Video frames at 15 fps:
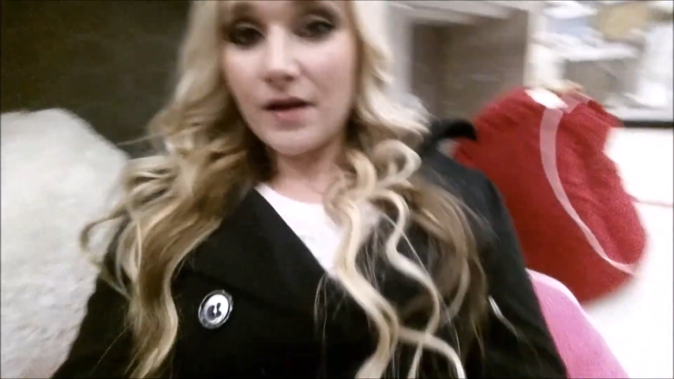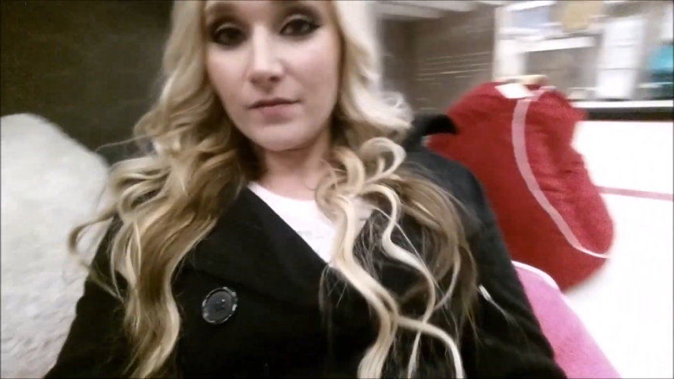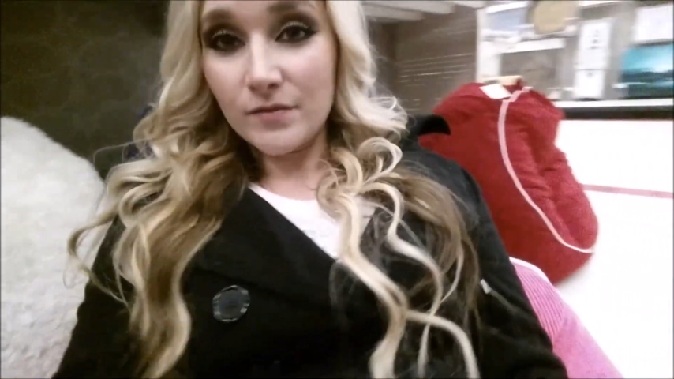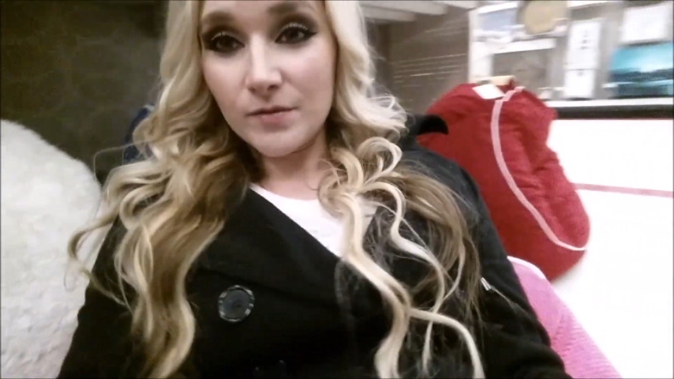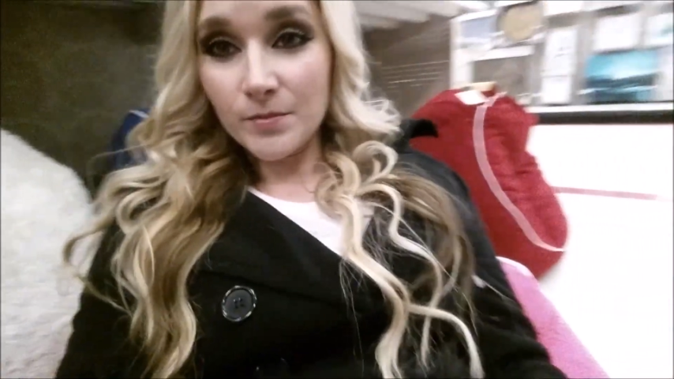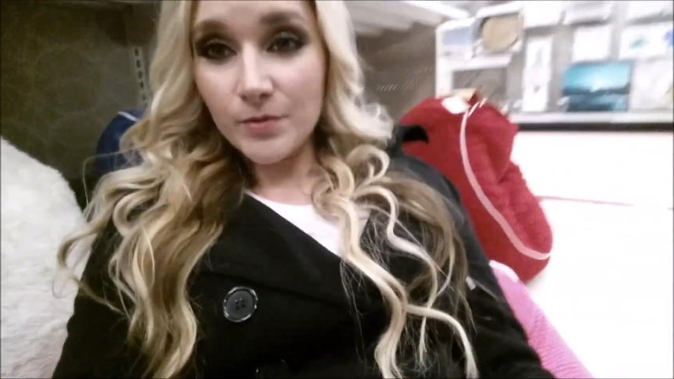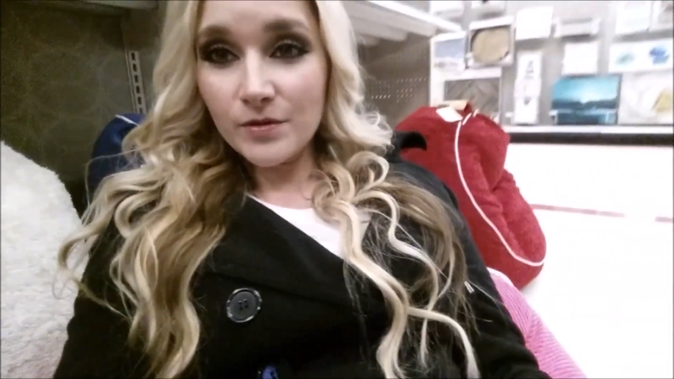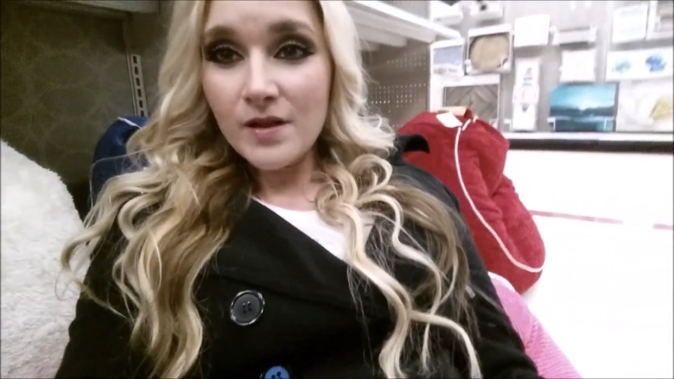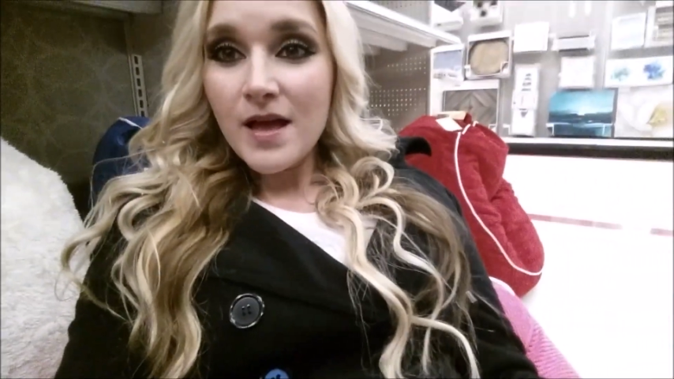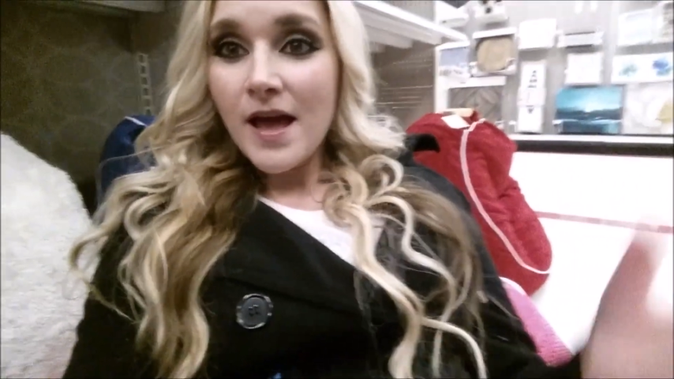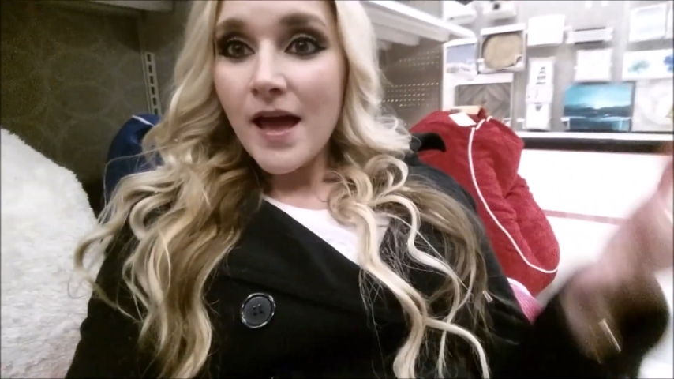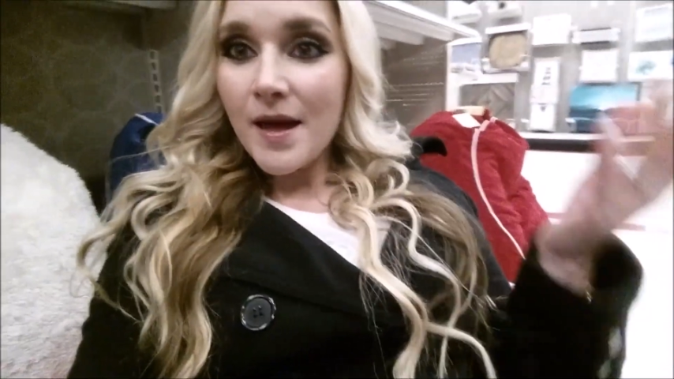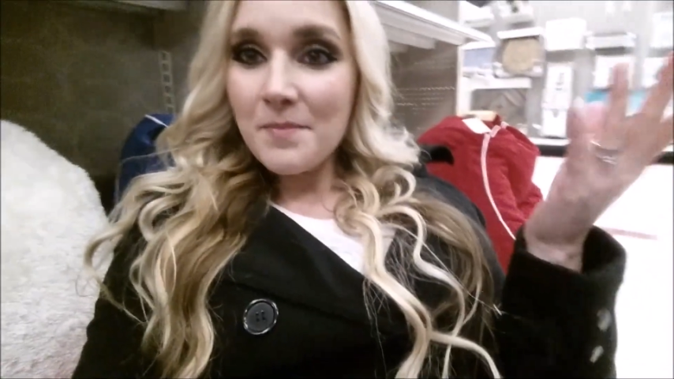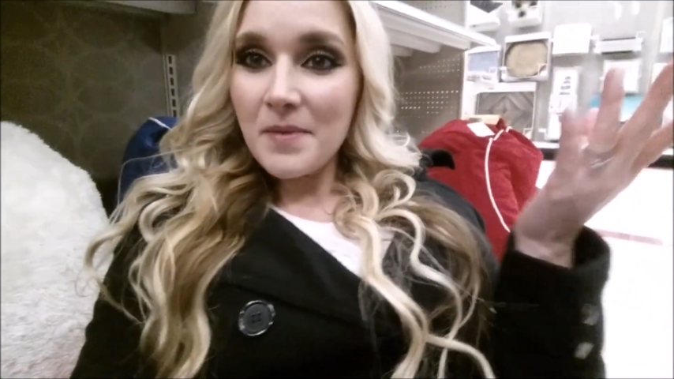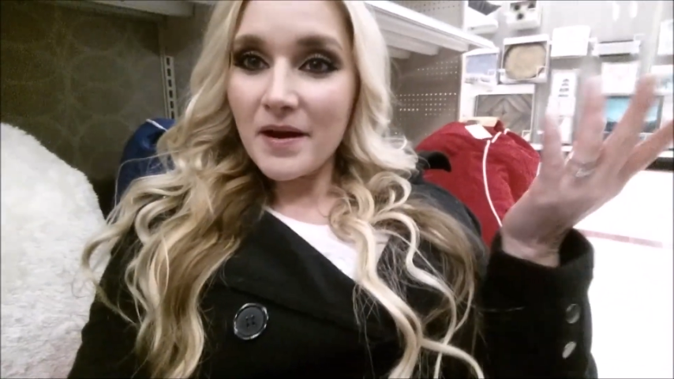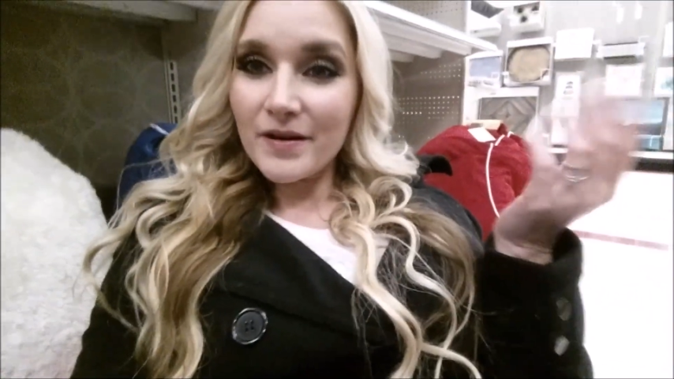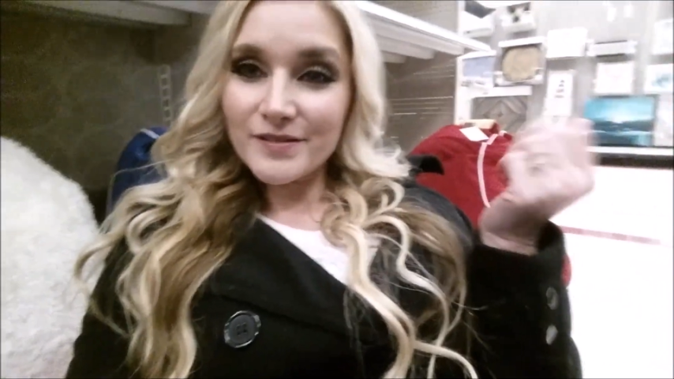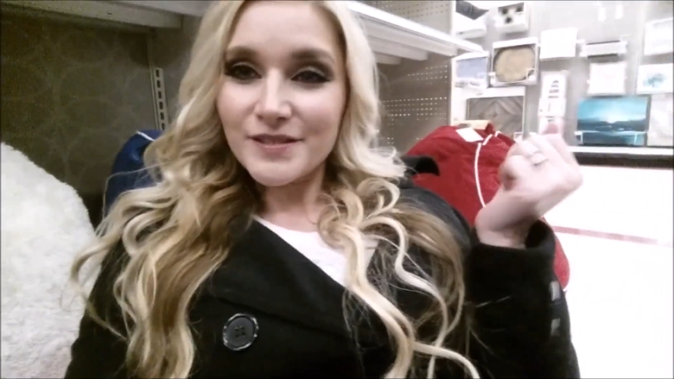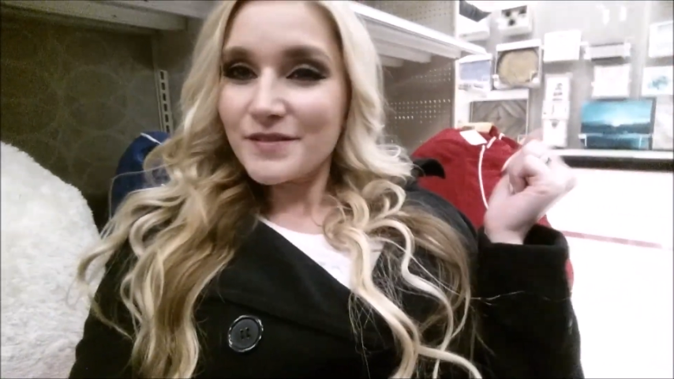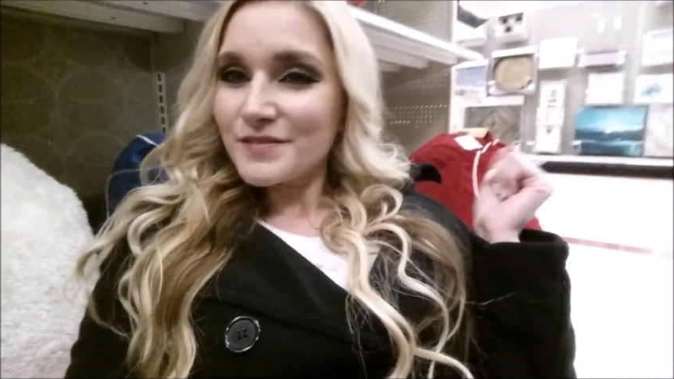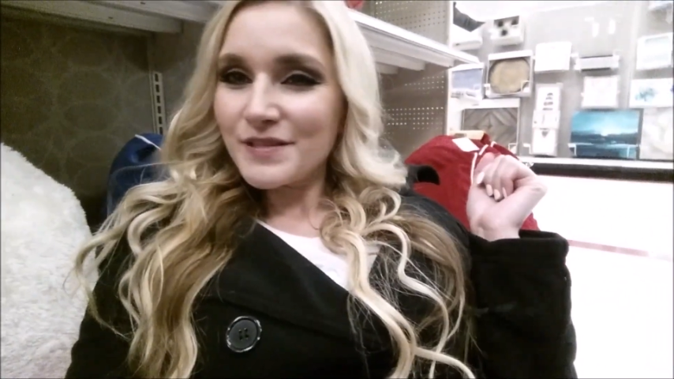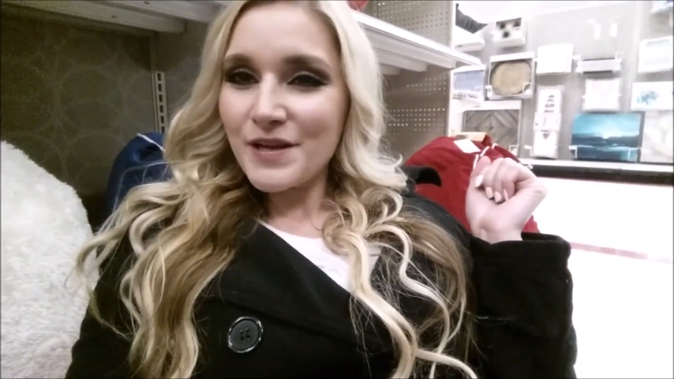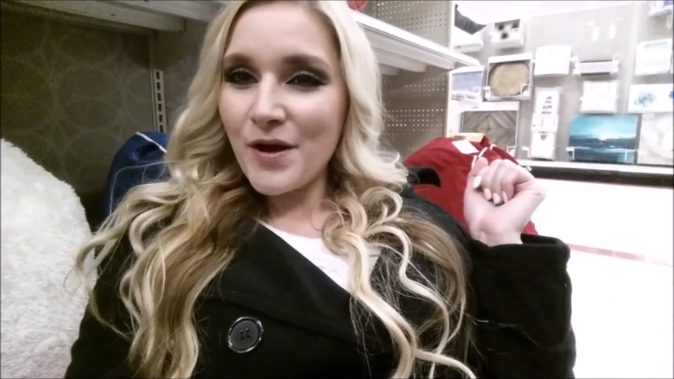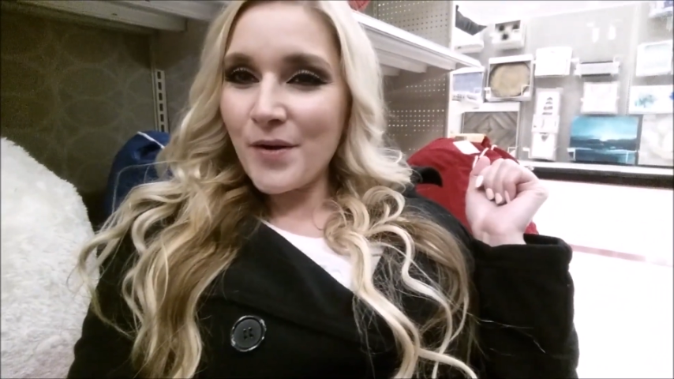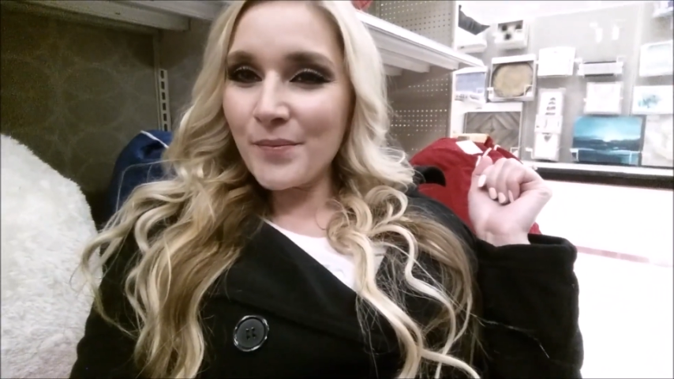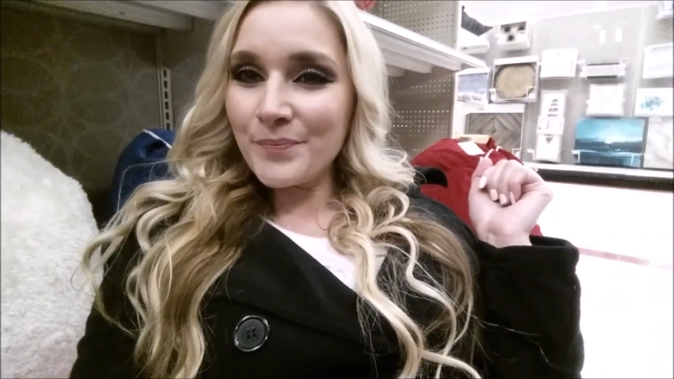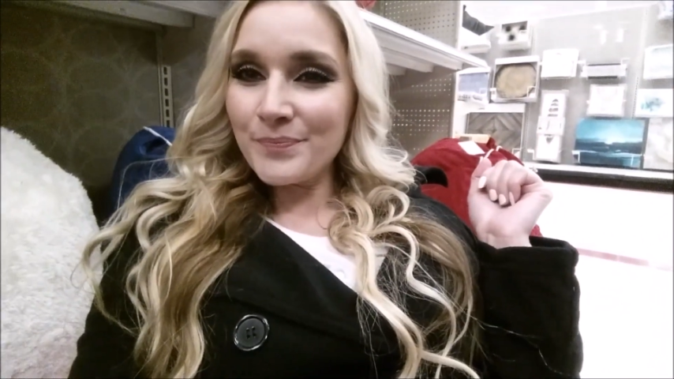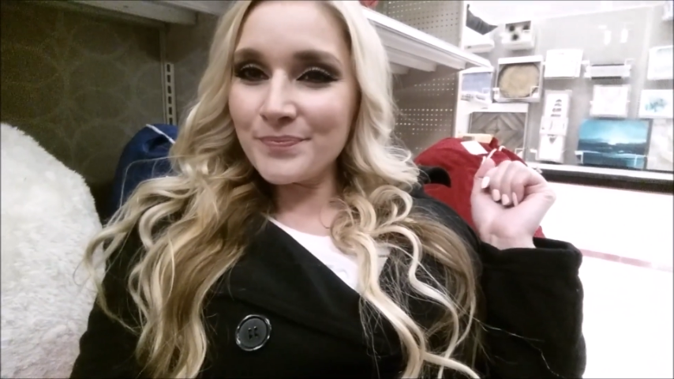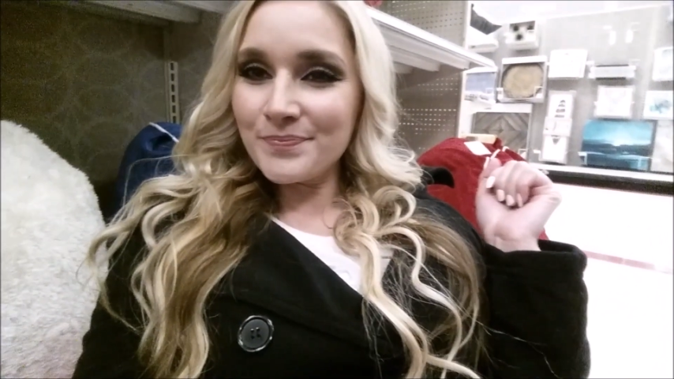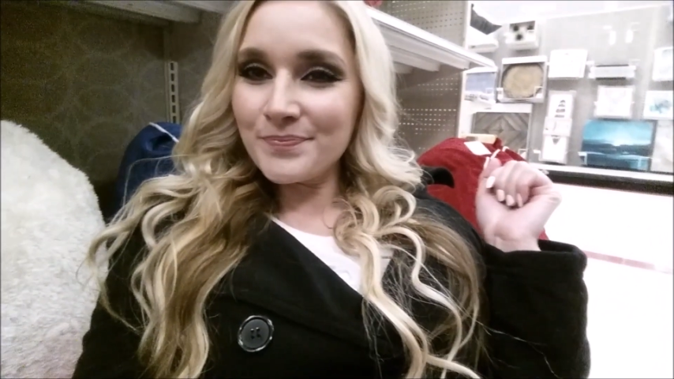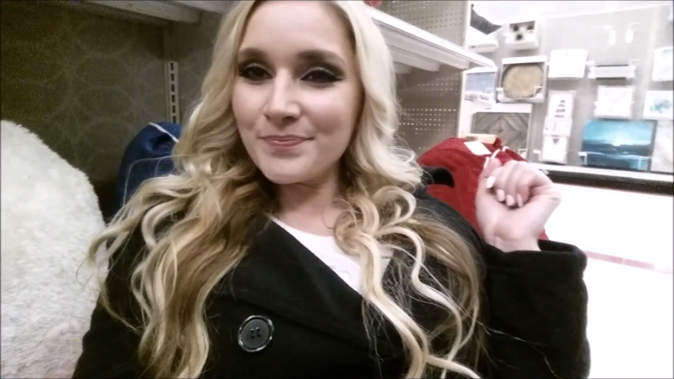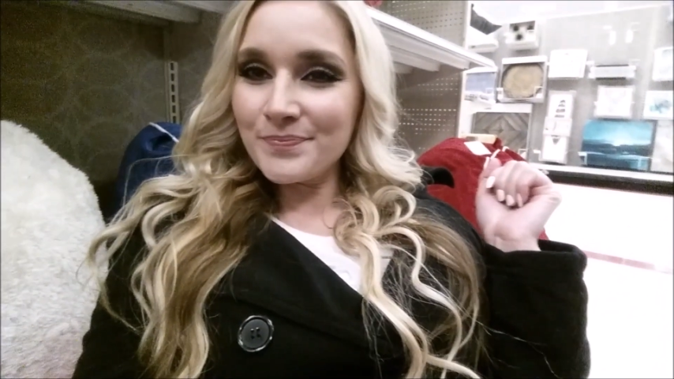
comfortable and make ourselves at home.